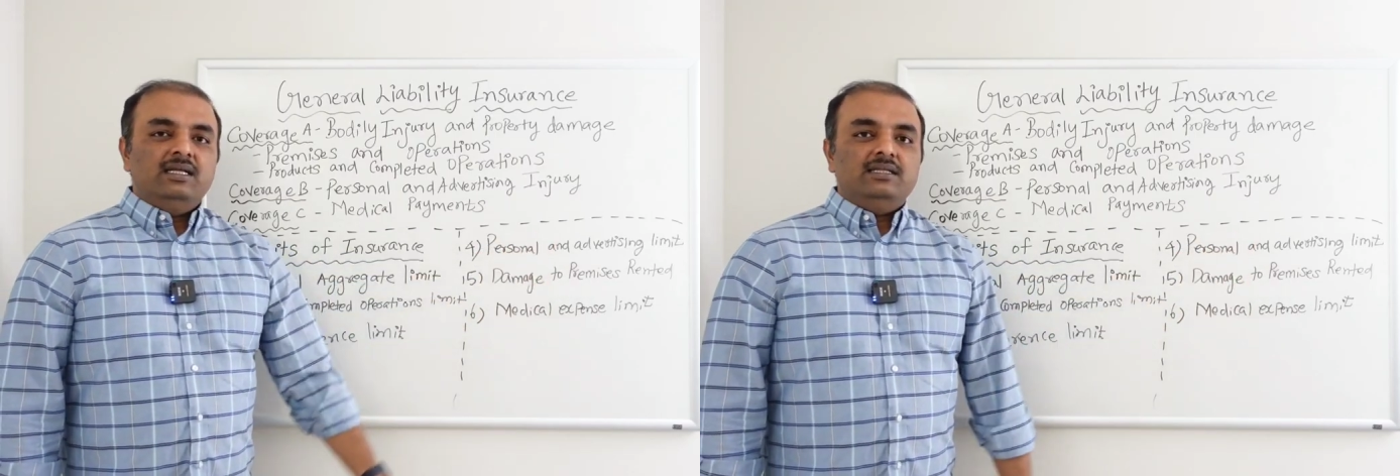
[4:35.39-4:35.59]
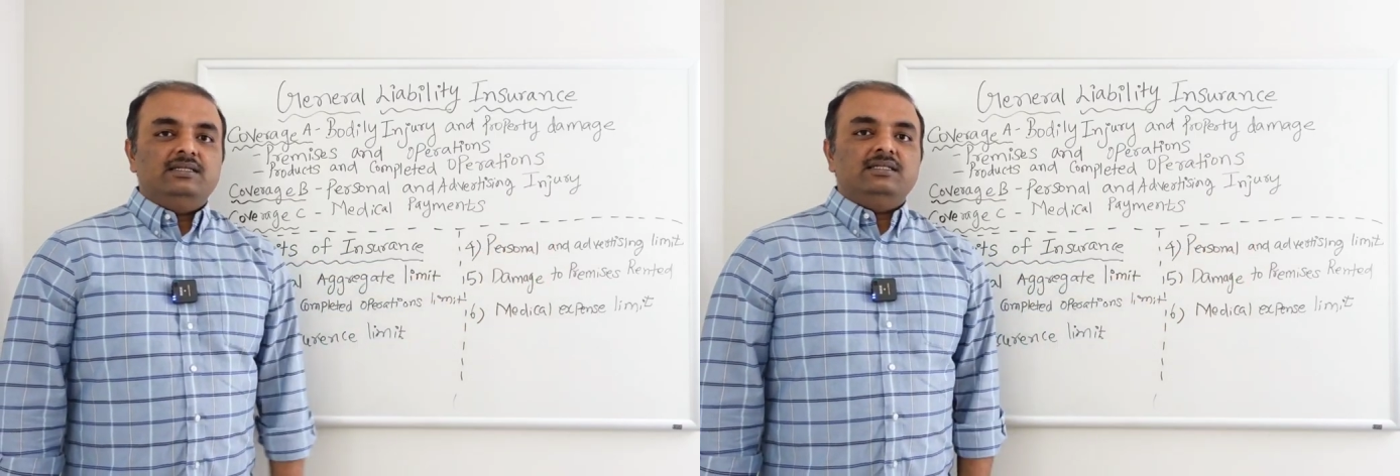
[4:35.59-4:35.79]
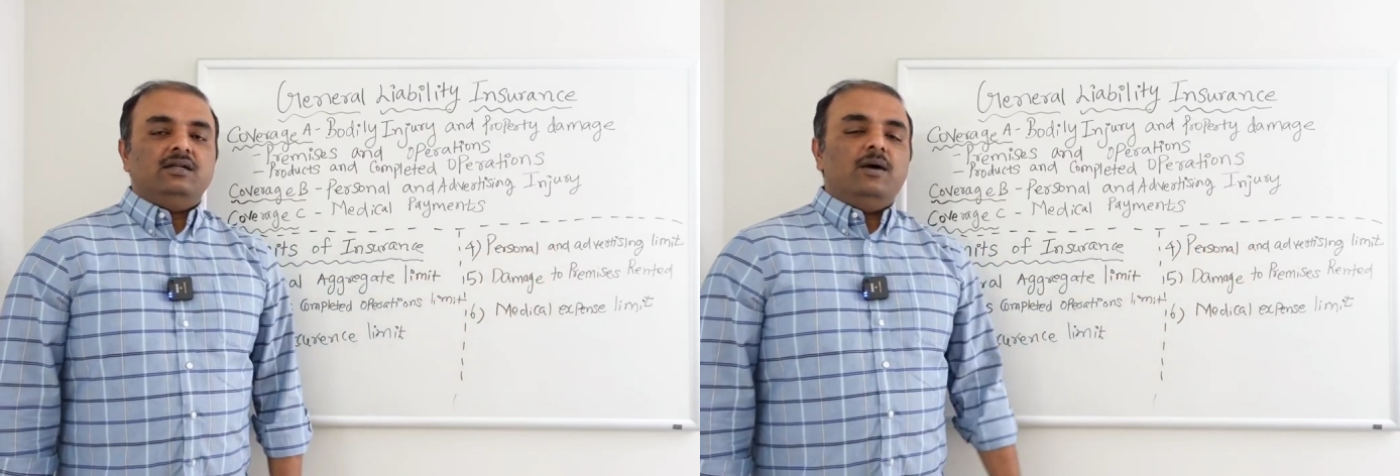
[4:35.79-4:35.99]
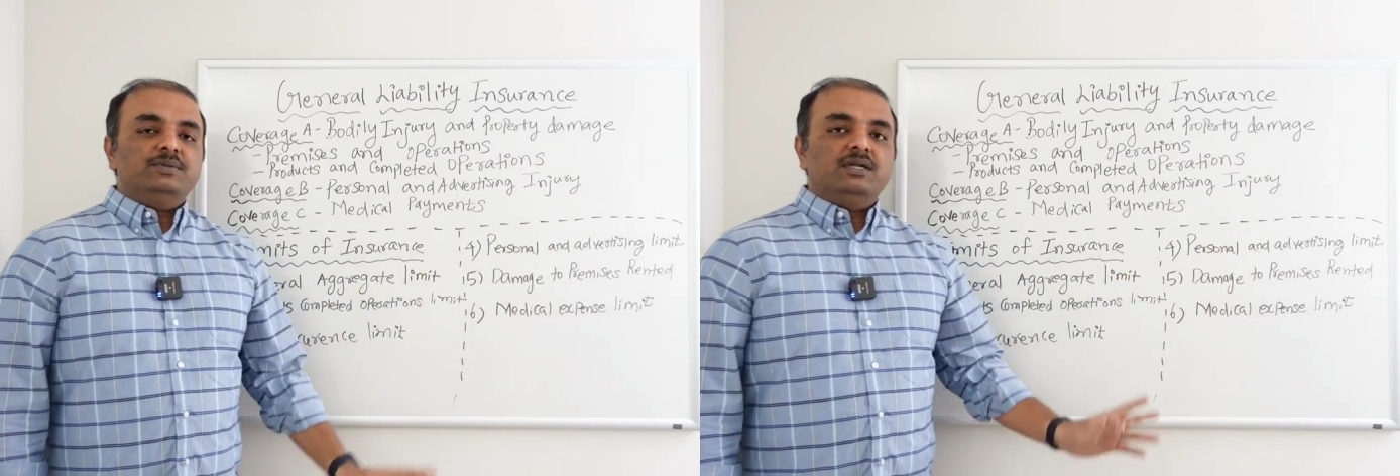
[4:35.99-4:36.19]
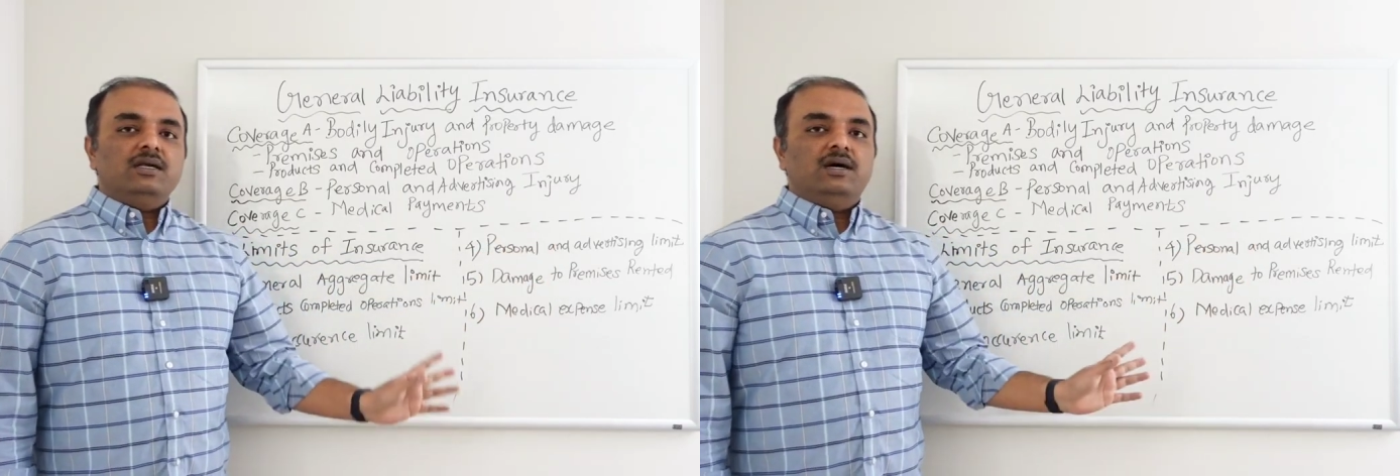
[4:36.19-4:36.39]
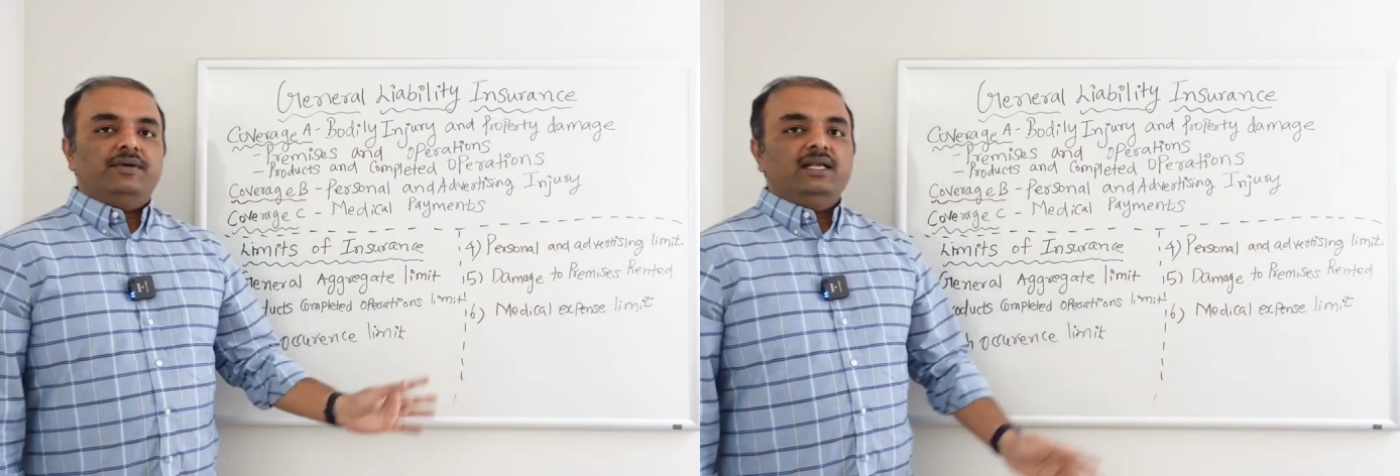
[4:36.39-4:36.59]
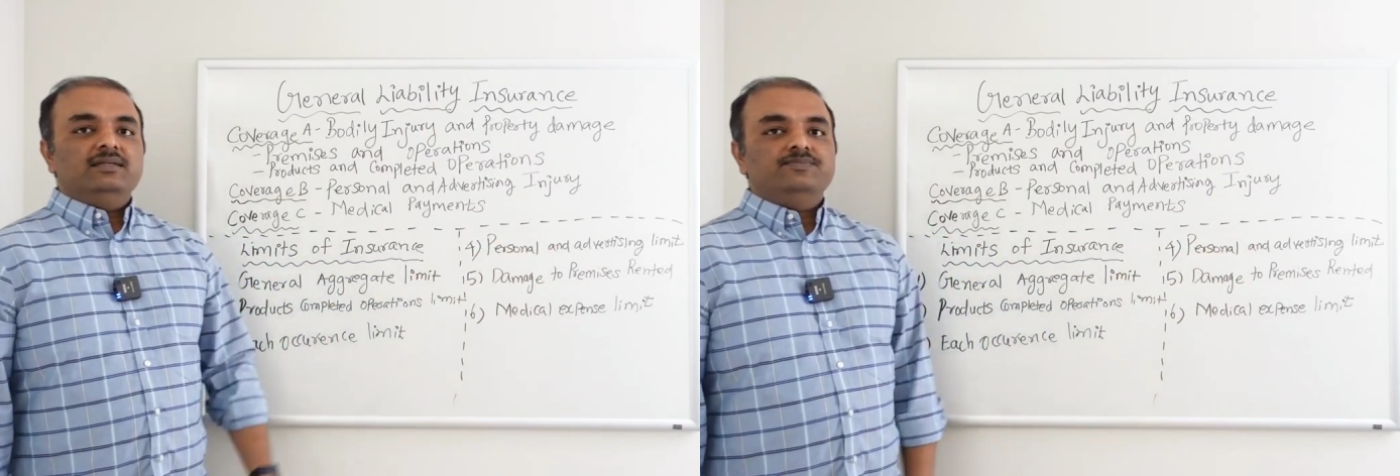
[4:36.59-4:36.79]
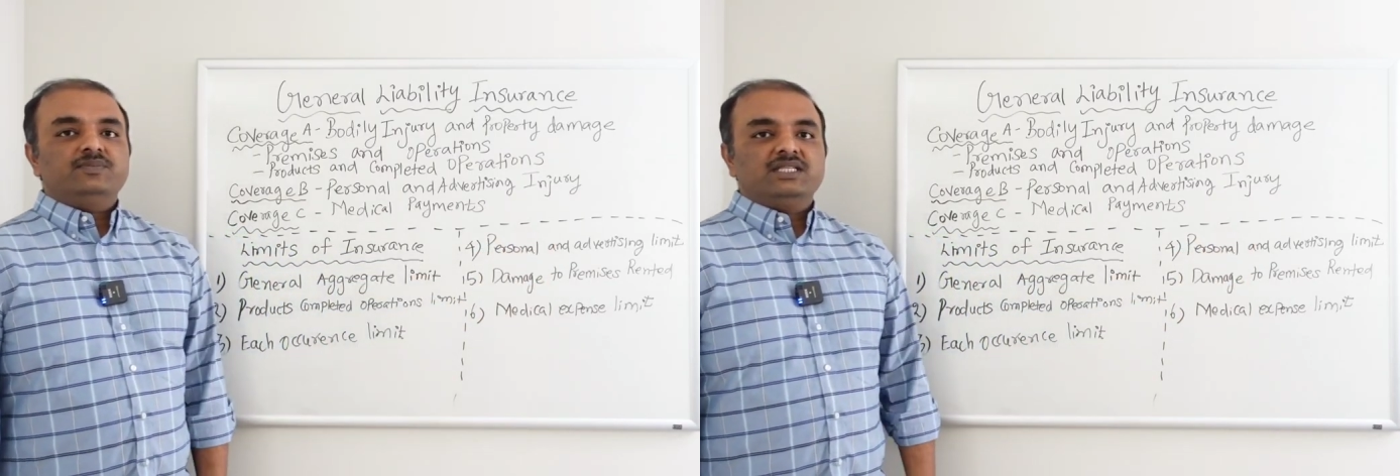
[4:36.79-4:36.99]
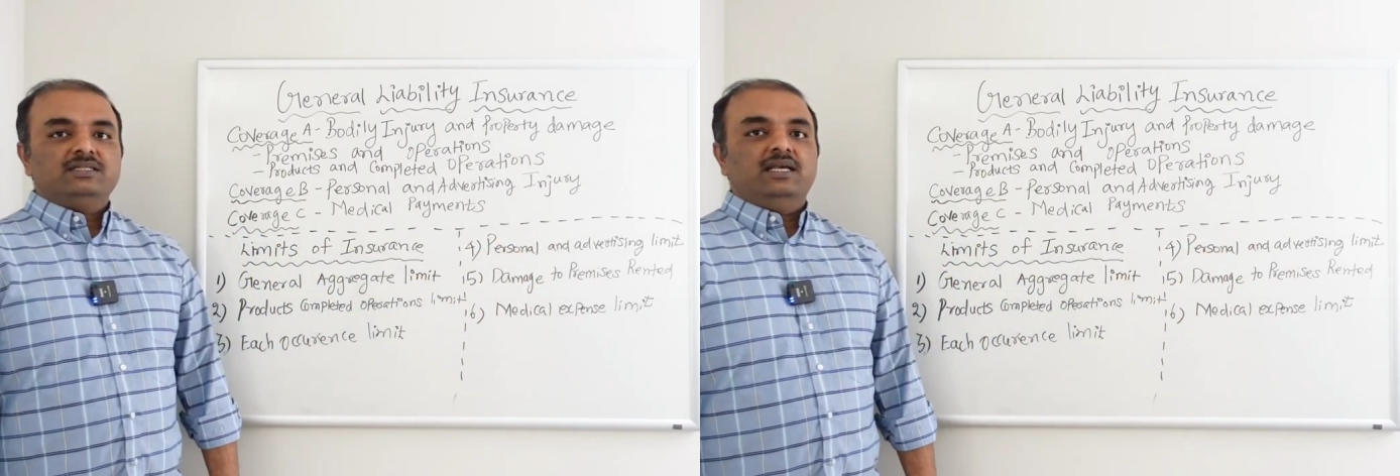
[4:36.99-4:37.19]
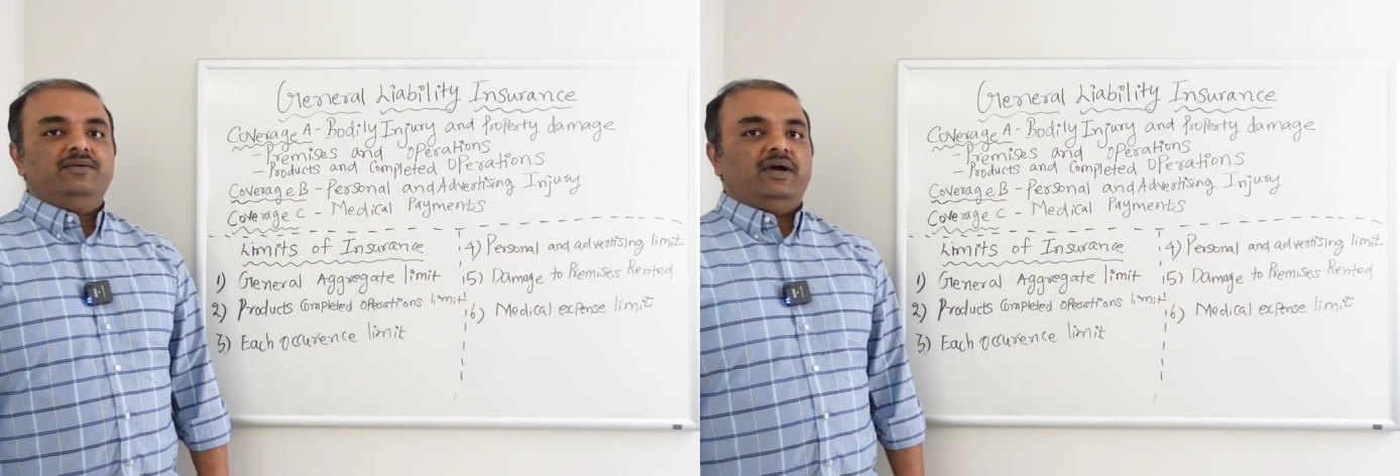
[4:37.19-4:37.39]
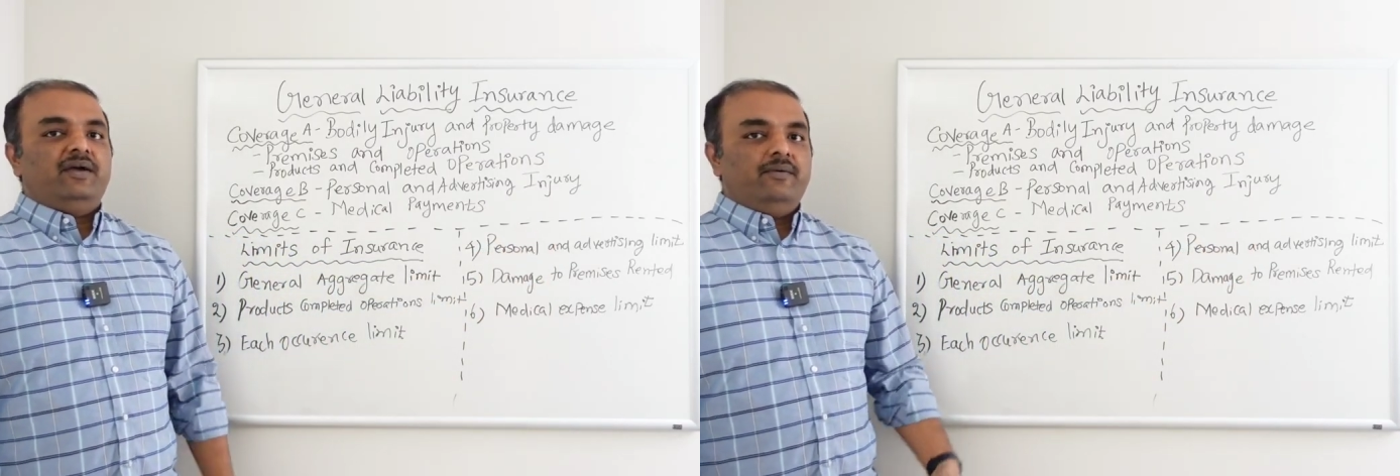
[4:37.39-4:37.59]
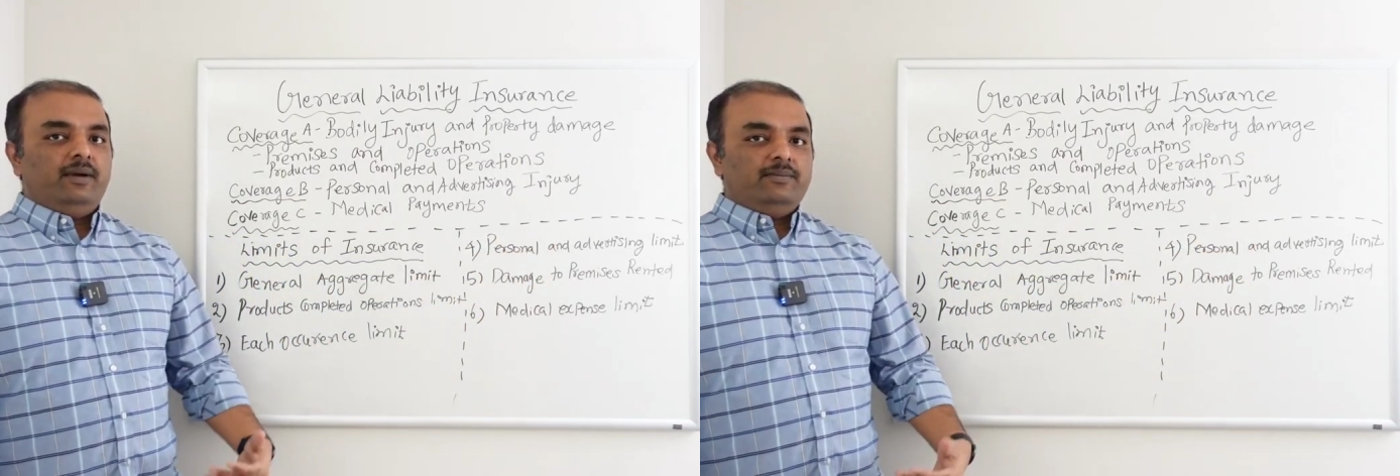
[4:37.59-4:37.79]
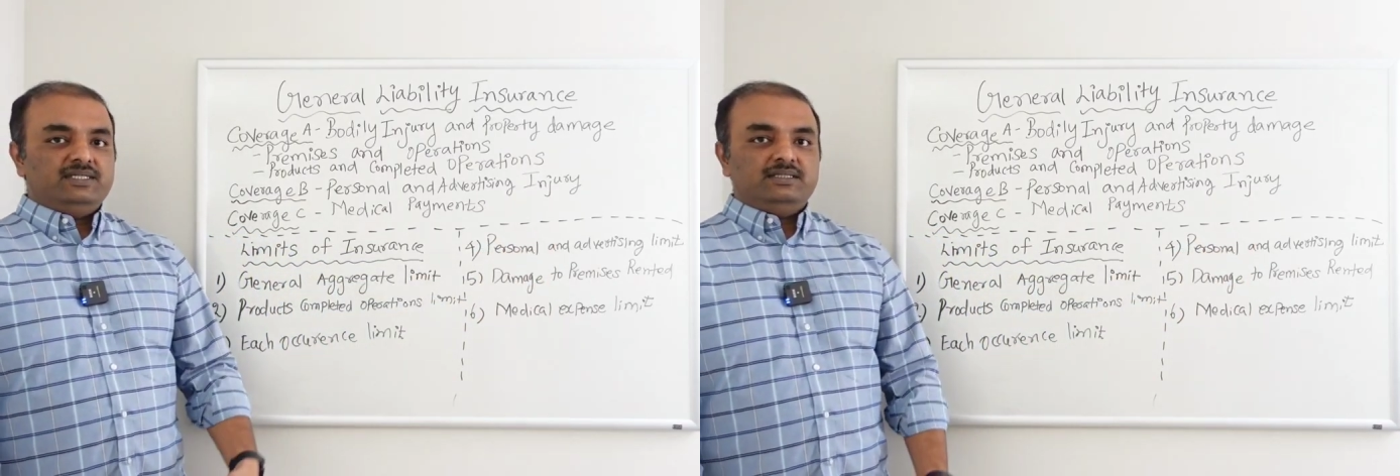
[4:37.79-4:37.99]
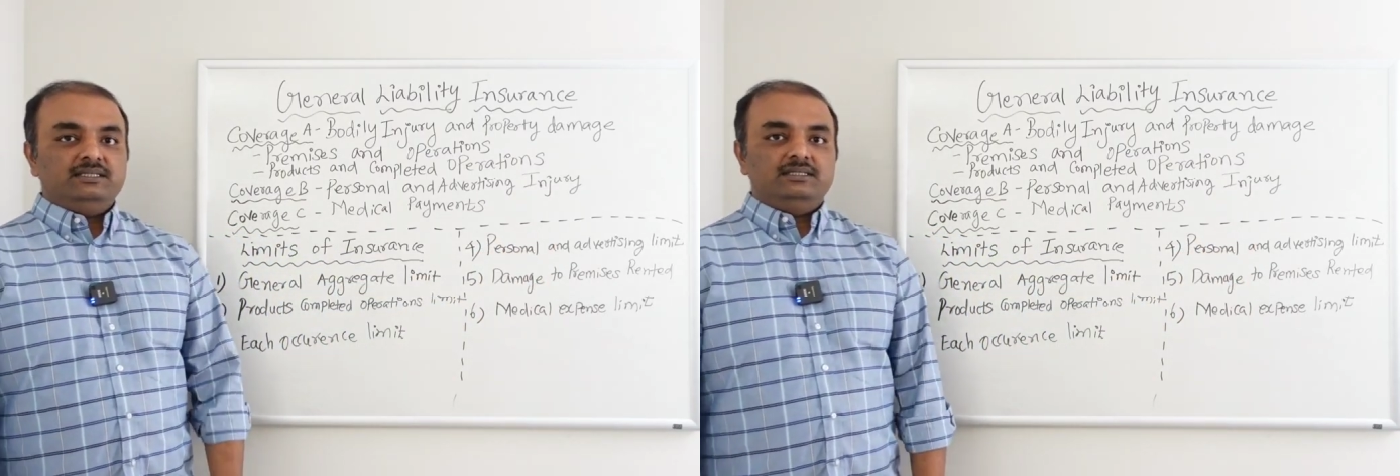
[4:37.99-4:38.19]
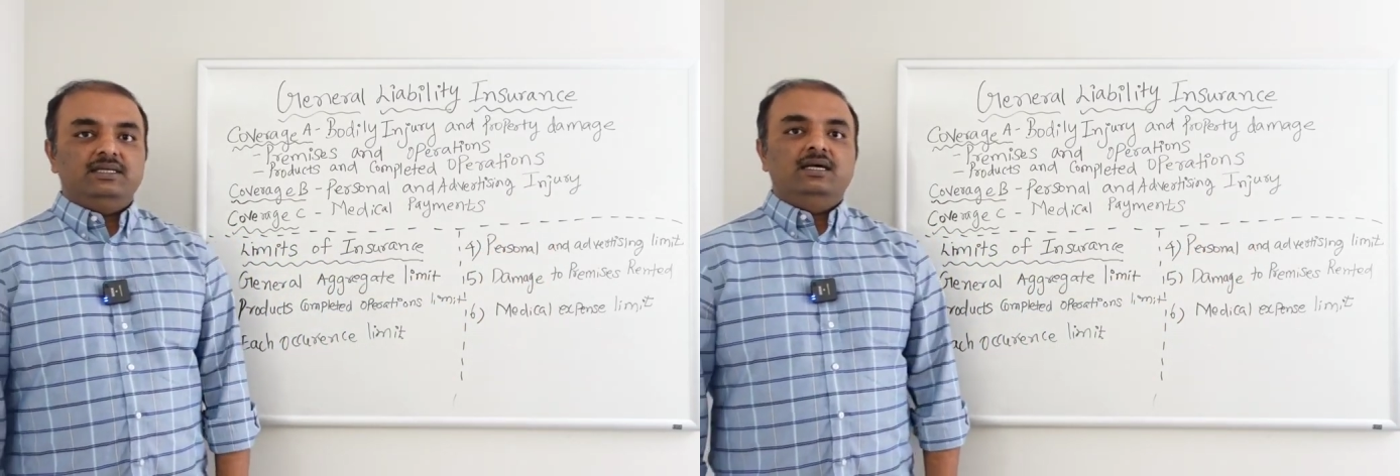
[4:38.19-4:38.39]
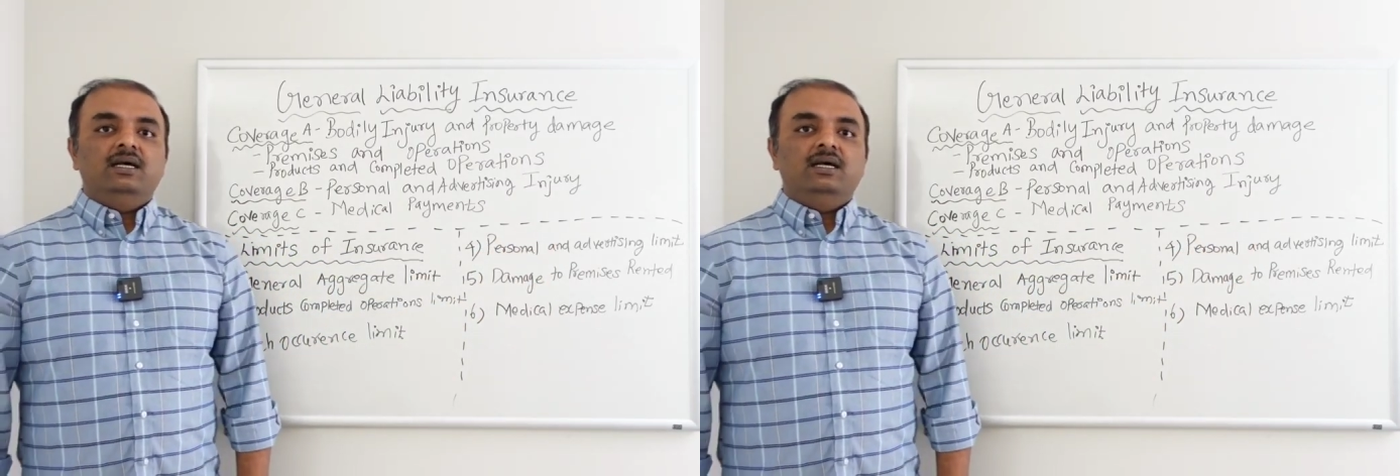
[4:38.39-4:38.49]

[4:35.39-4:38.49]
This is an optional coverage. Say if I have a business,